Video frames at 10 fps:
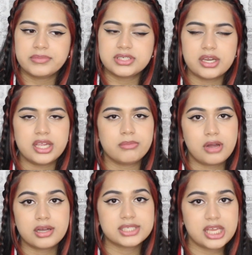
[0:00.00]
Studying
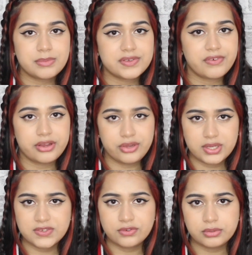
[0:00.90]
mark schemes are very
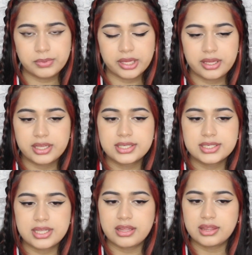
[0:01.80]
useful
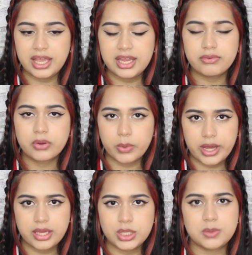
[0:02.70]
because they
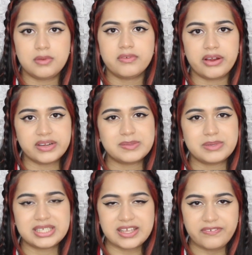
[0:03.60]
require you to be very
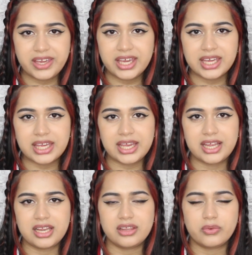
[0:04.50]
specific
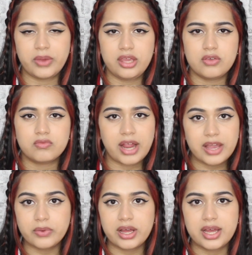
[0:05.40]
in the way you
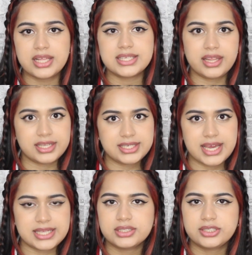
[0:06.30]
write words in the test.